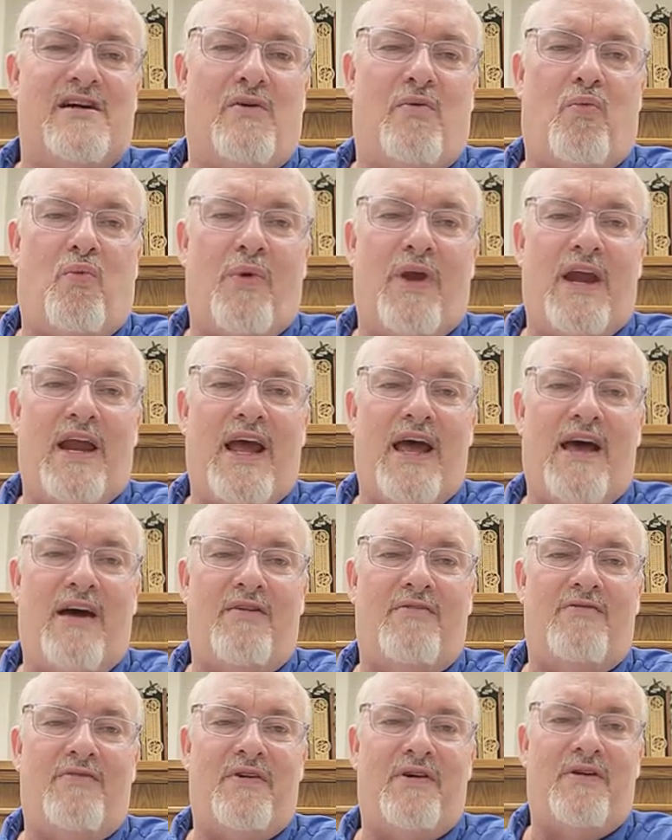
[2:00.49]

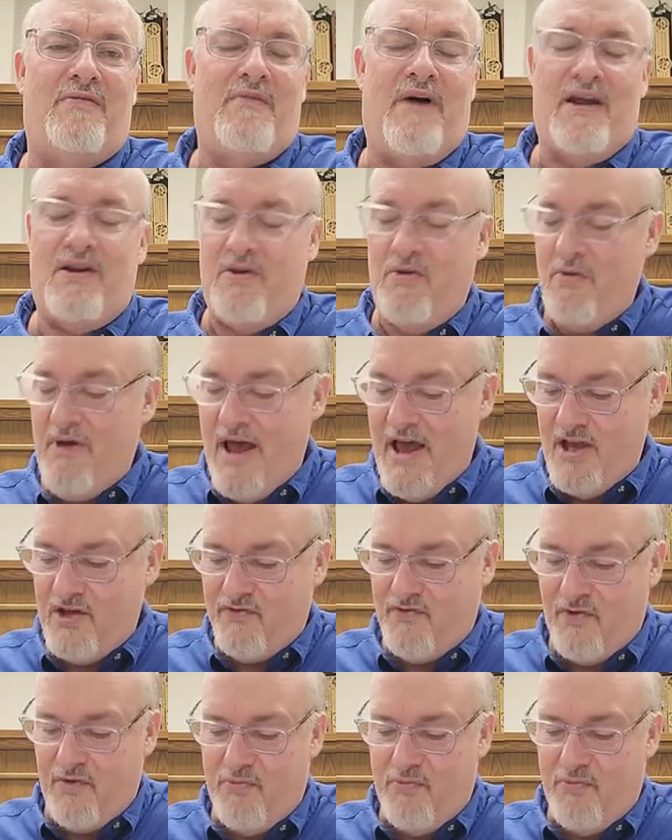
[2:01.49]
I do ask for